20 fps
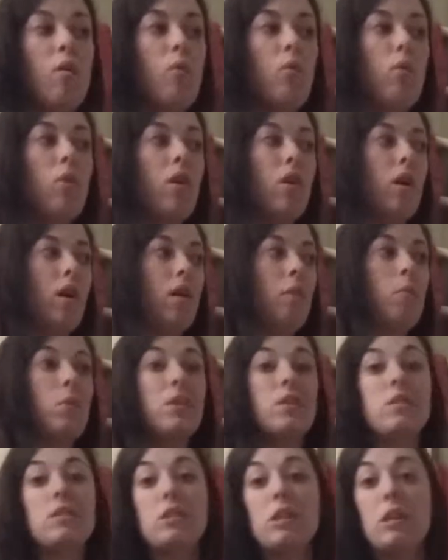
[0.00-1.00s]
or I
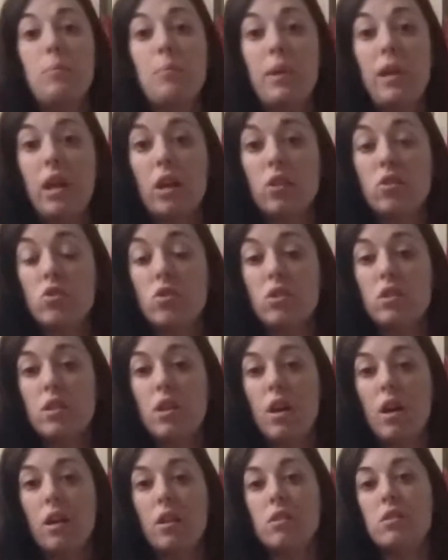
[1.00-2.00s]
want to sleep an extra
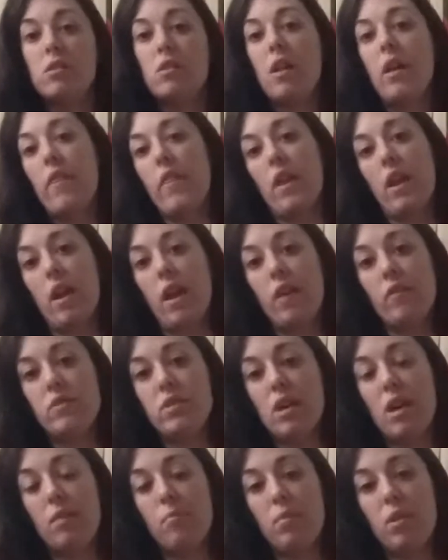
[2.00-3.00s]
10, and then I have
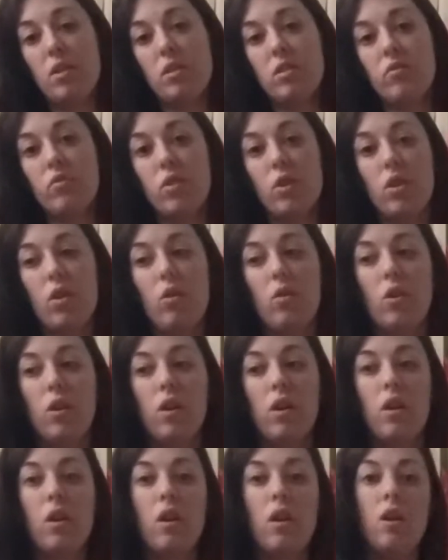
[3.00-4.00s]
10 minutes for
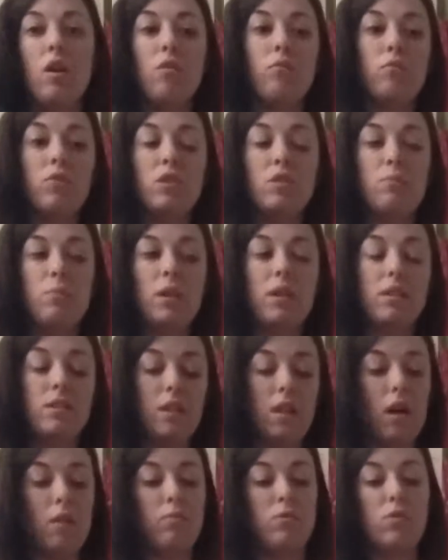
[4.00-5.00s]
yoga, which means
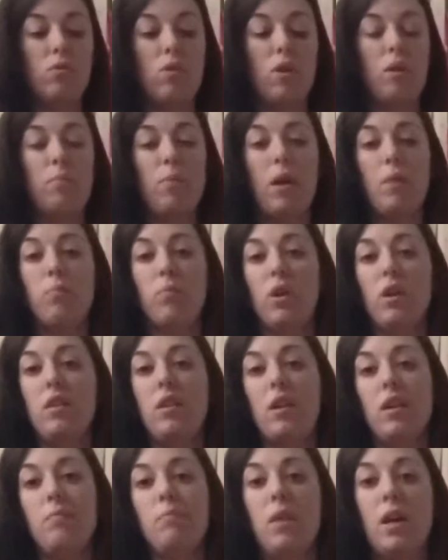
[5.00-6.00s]
that I'm doing my
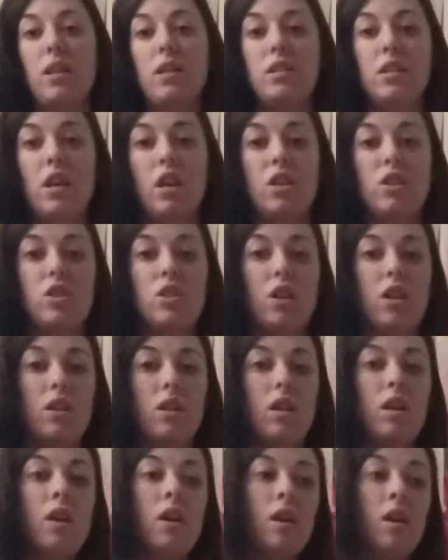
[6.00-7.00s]
breathing and
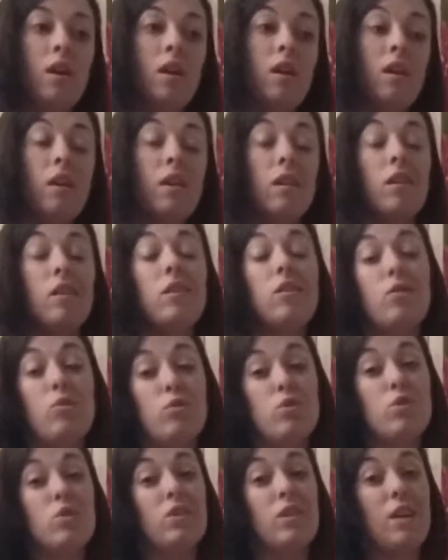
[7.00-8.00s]
meditation,
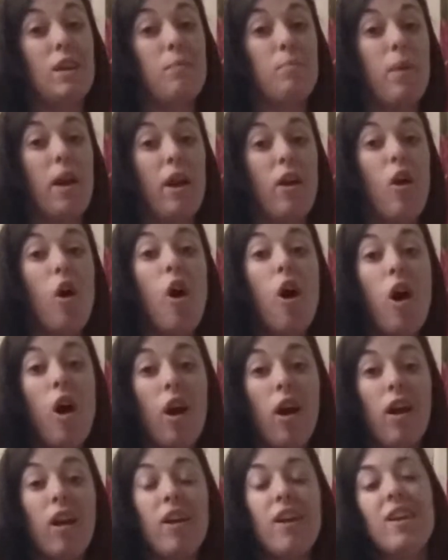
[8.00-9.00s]
usually in my
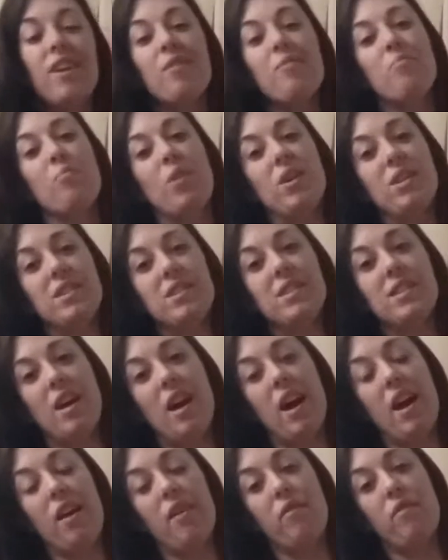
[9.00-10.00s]
car, once
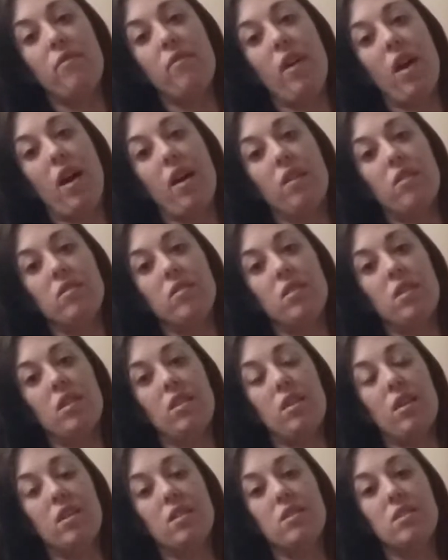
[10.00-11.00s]
I have found a
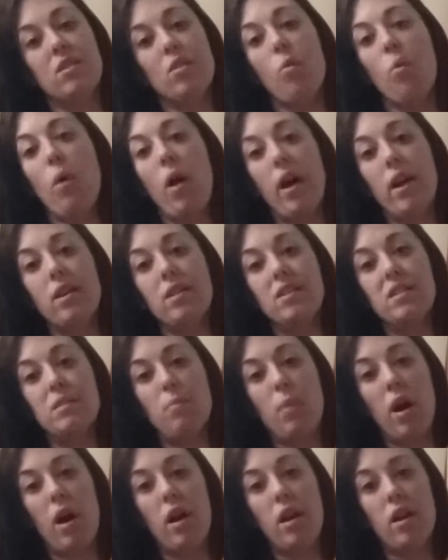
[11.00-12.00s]
nice quiet
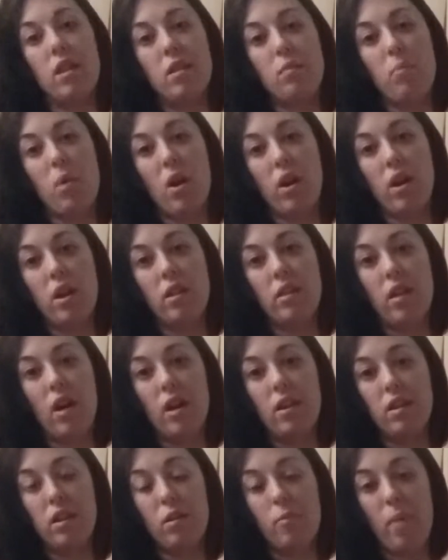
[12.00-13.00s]
spot in the parking
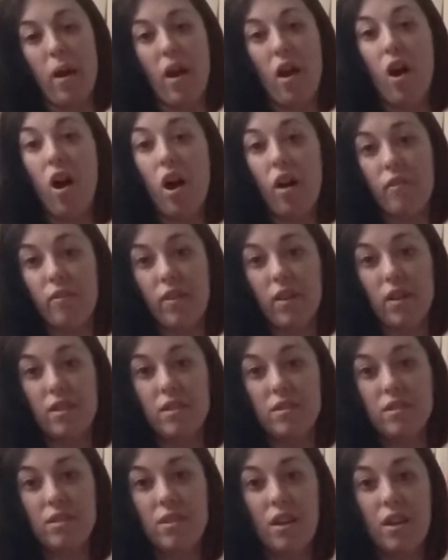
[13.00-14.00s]
lot near my
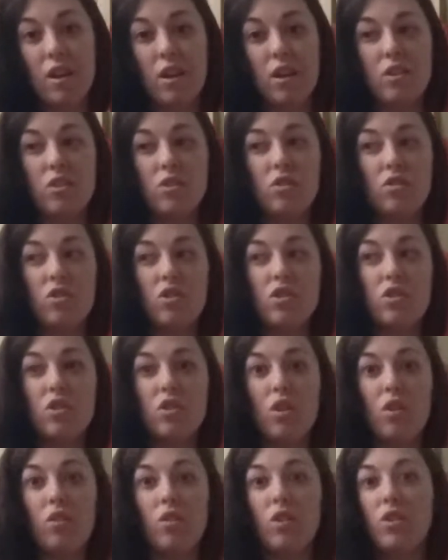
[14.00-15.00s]
office. So just
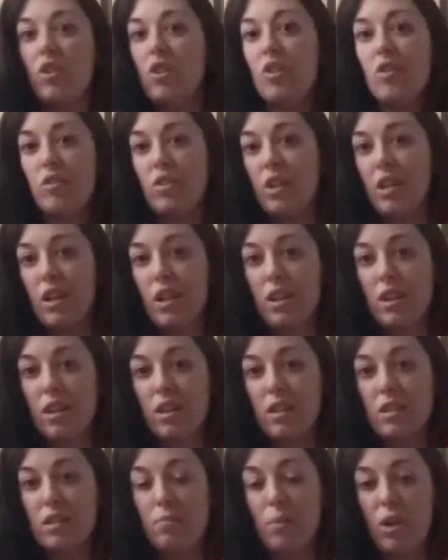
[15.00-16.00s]
know you don't need
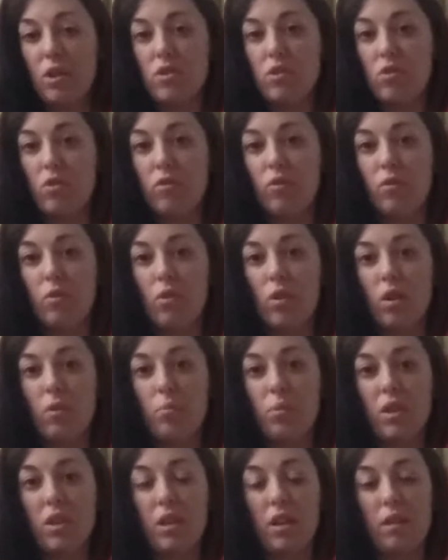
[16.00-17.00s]
anything special for
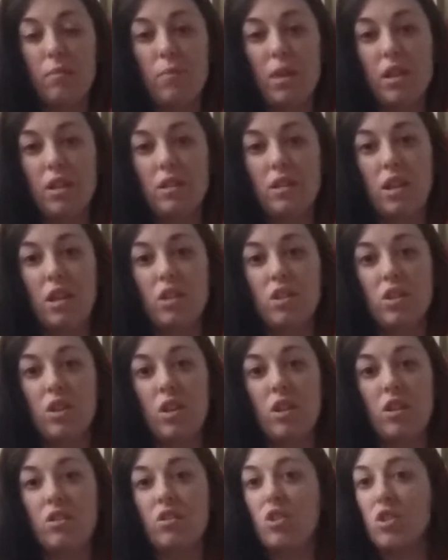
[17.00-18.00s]
breathing and
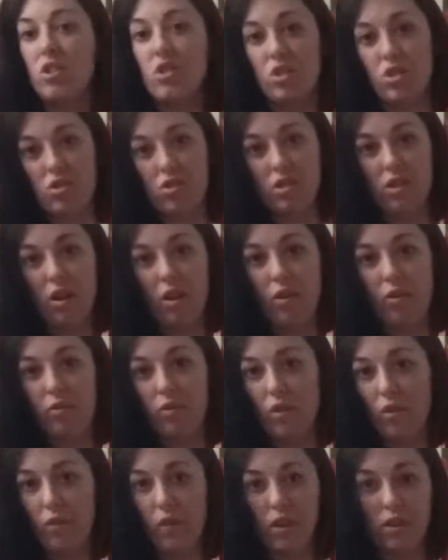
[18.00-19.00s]
meditation, just yourself.
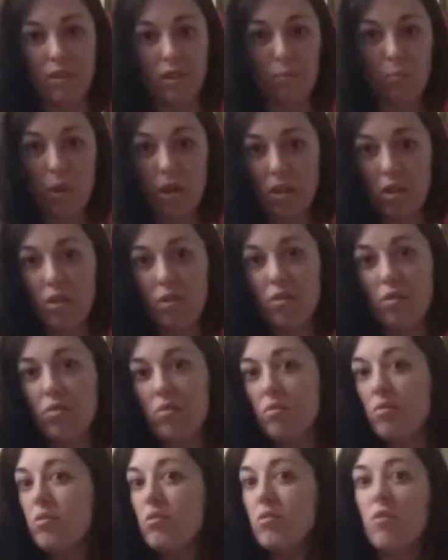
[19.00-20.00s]
No fancy
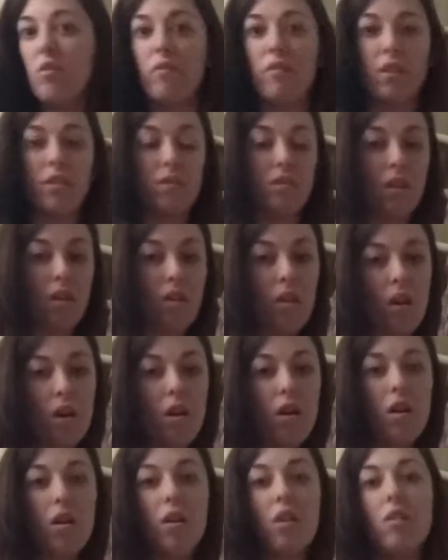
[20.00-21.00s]
pillows, no fancy
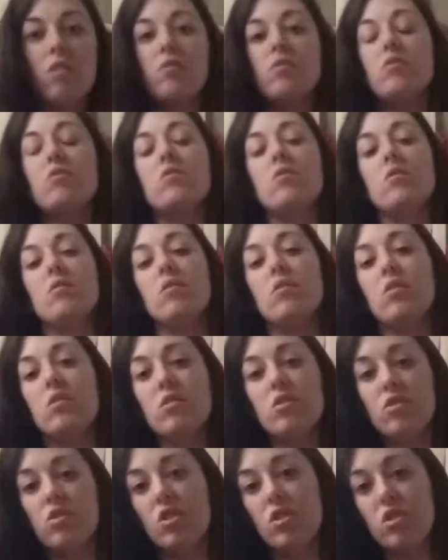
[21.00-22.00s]
clothes,
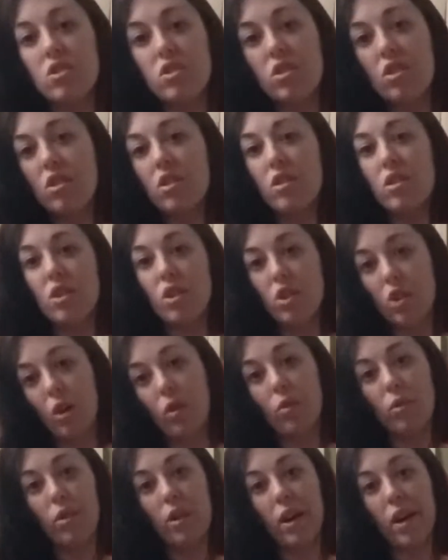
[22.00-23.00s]
just you
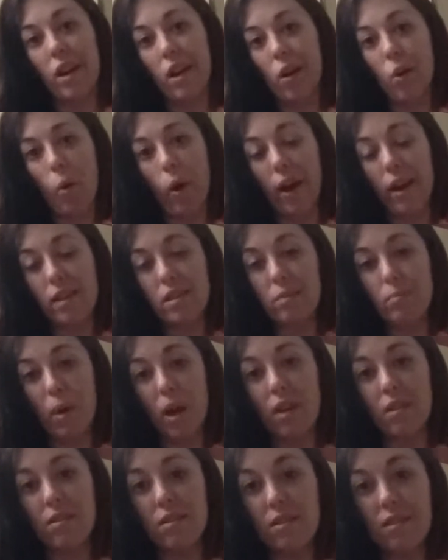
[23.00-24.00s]
in a quiet
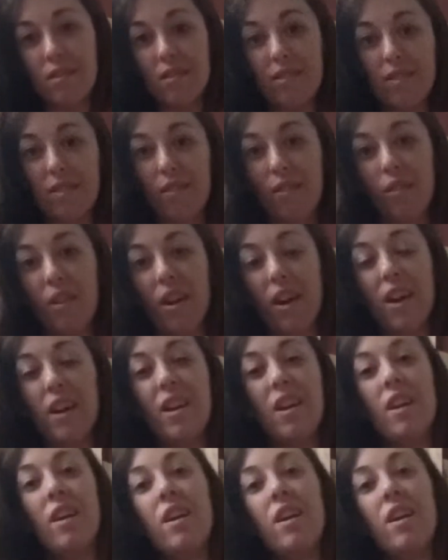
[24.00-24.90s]
space, okay?